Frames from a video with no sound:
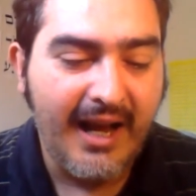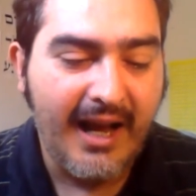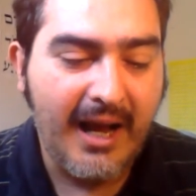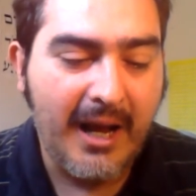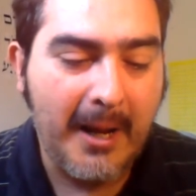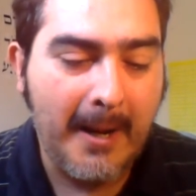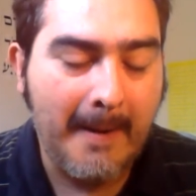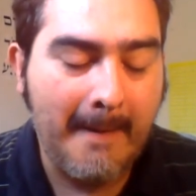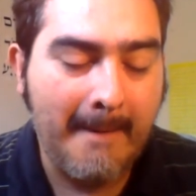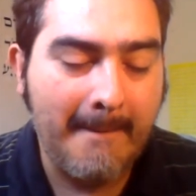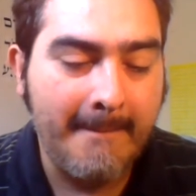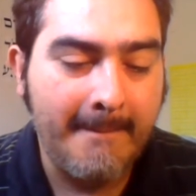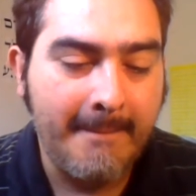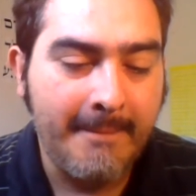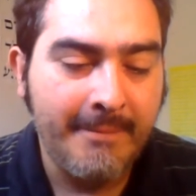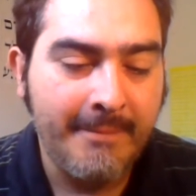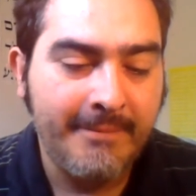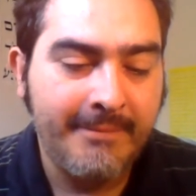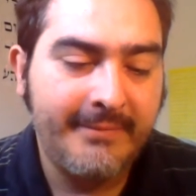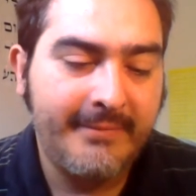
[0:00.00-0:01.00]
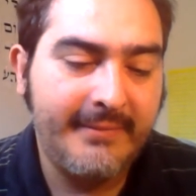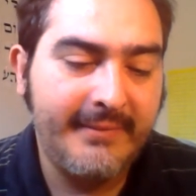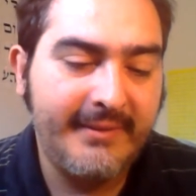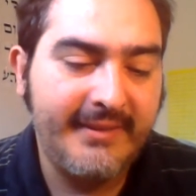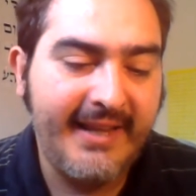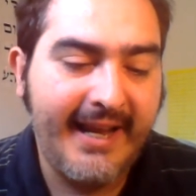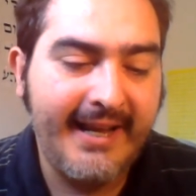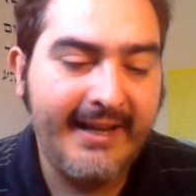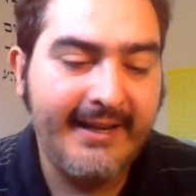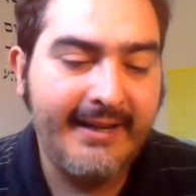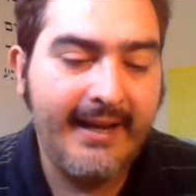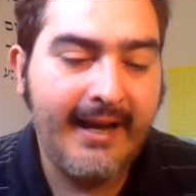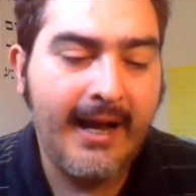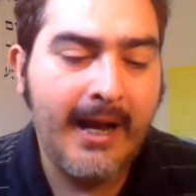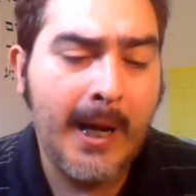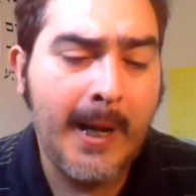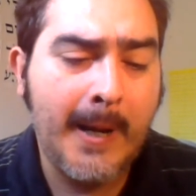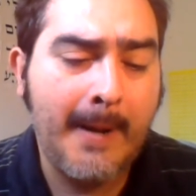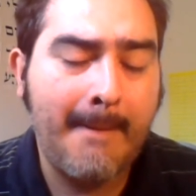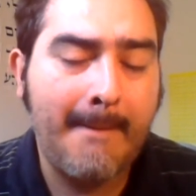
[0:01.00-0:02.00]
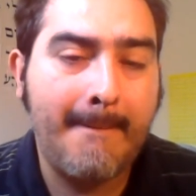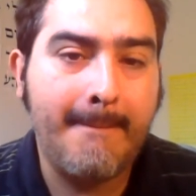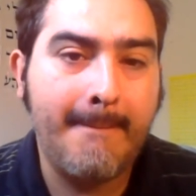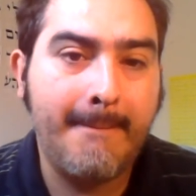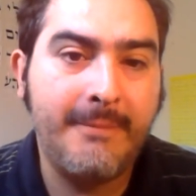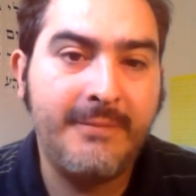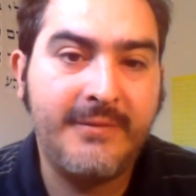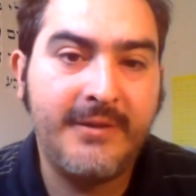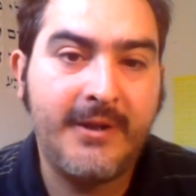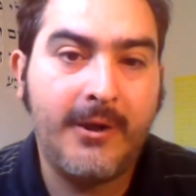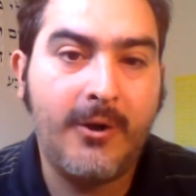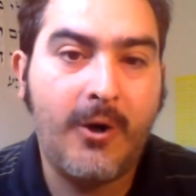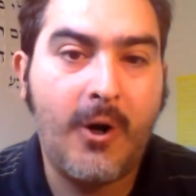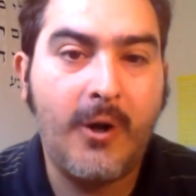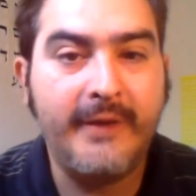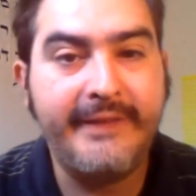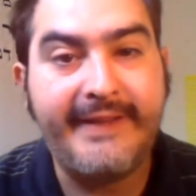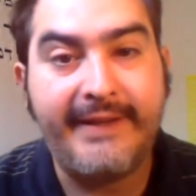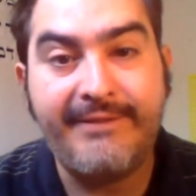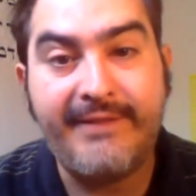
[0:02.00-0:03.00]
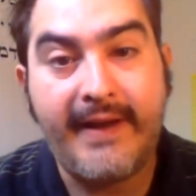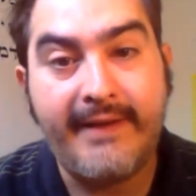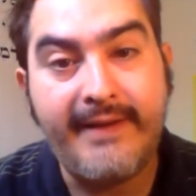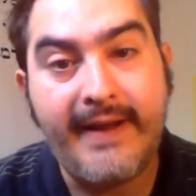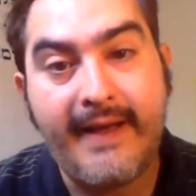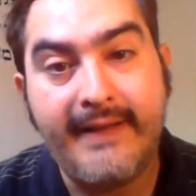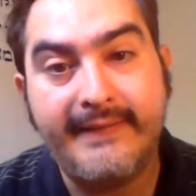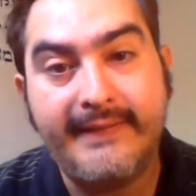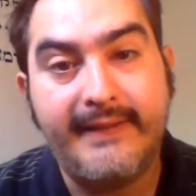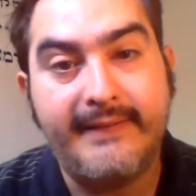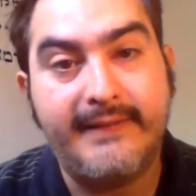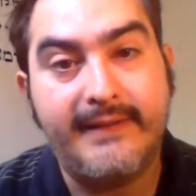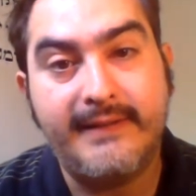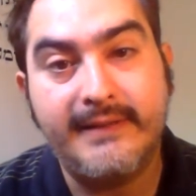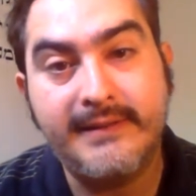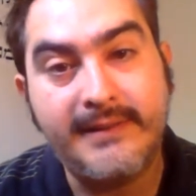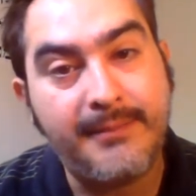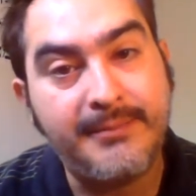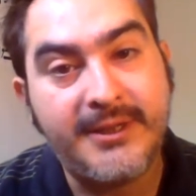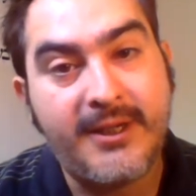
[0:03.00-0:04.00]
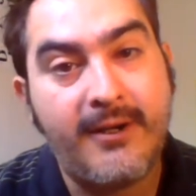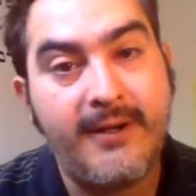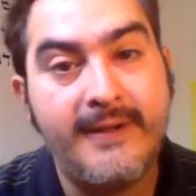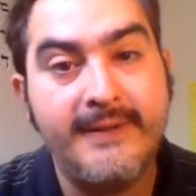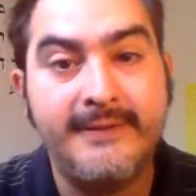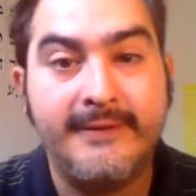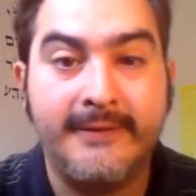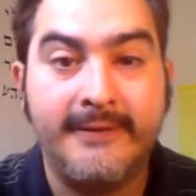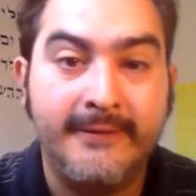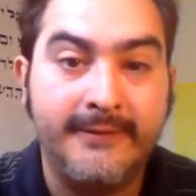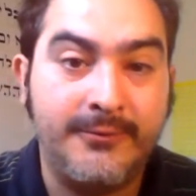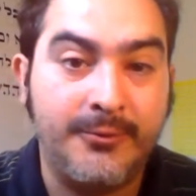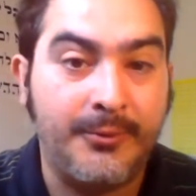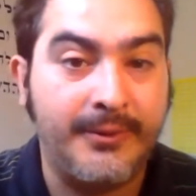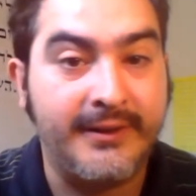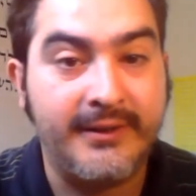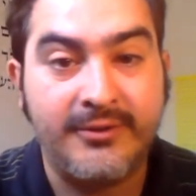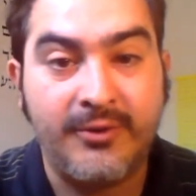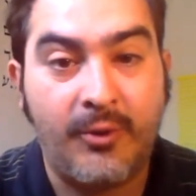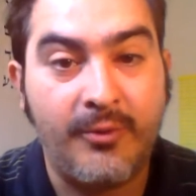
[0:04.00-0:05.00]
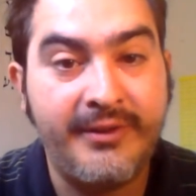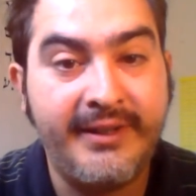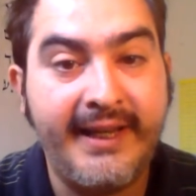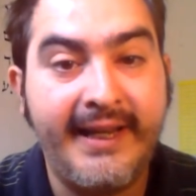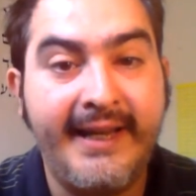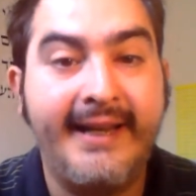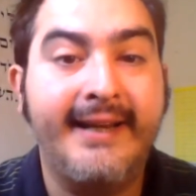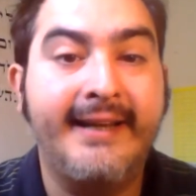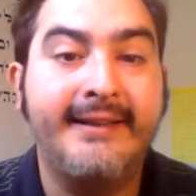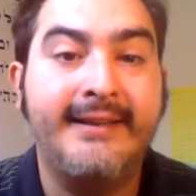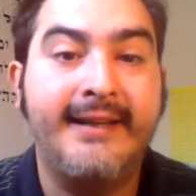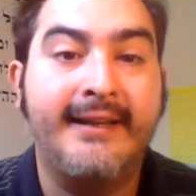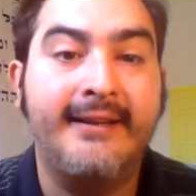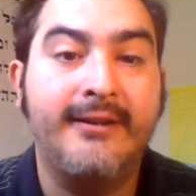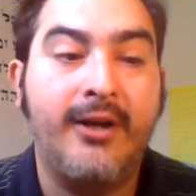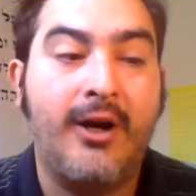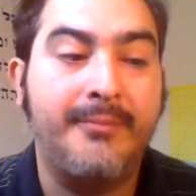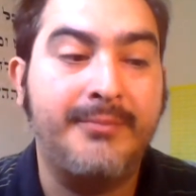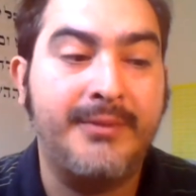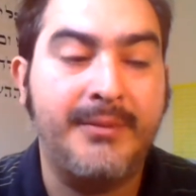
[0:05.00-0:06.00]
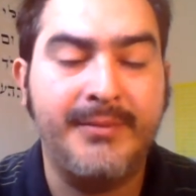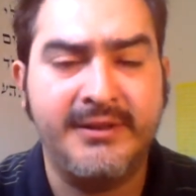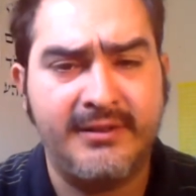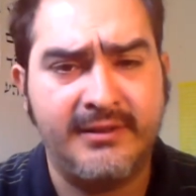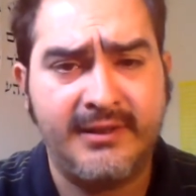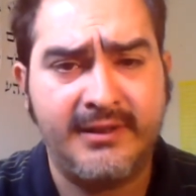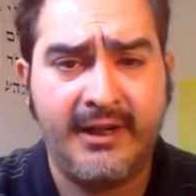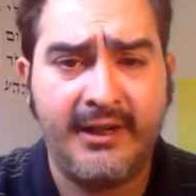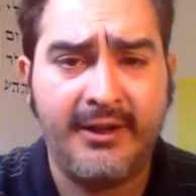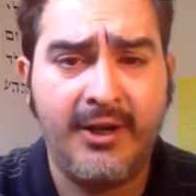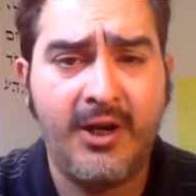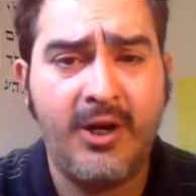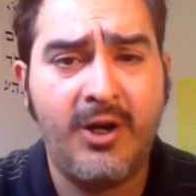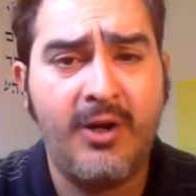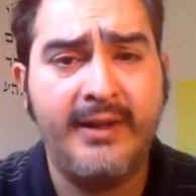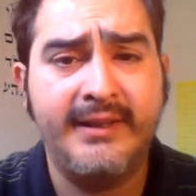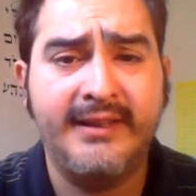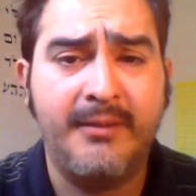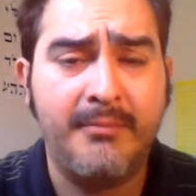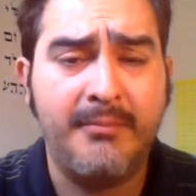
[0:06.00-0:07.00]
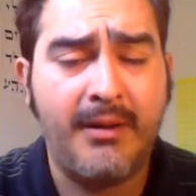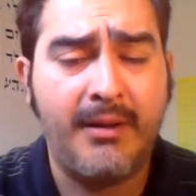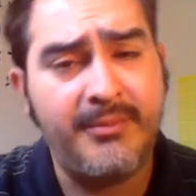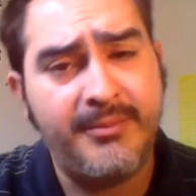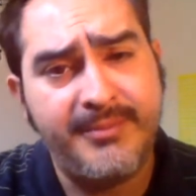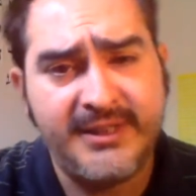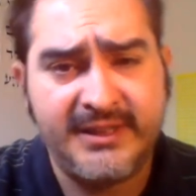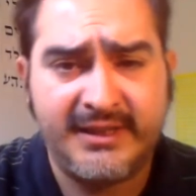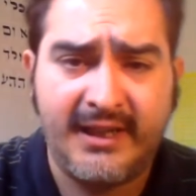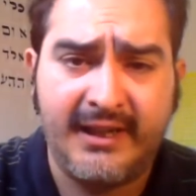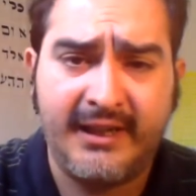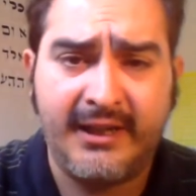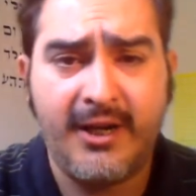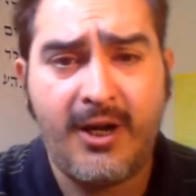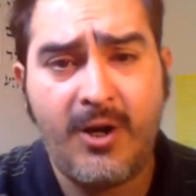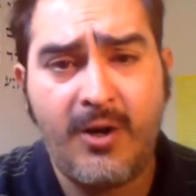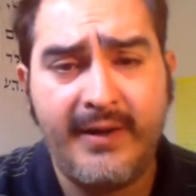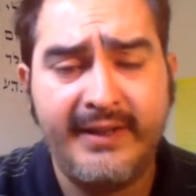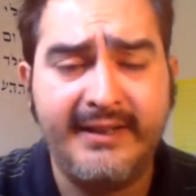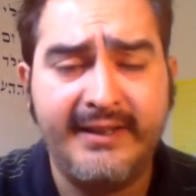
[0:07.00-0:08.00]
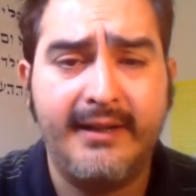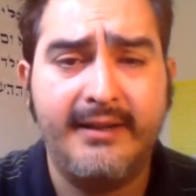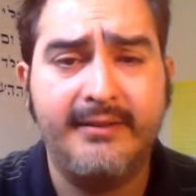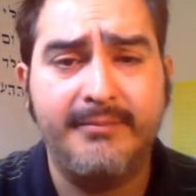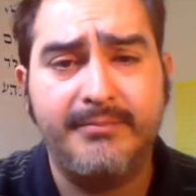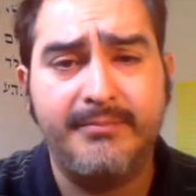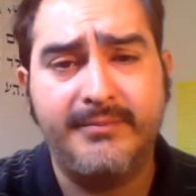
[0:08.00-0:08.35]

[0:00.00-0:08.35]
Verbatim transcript: Um, then um, they all they found out that the Decepticons are doing this whole thing, and then Optimus is gonna go, and then Bumblebee's gonna go, and then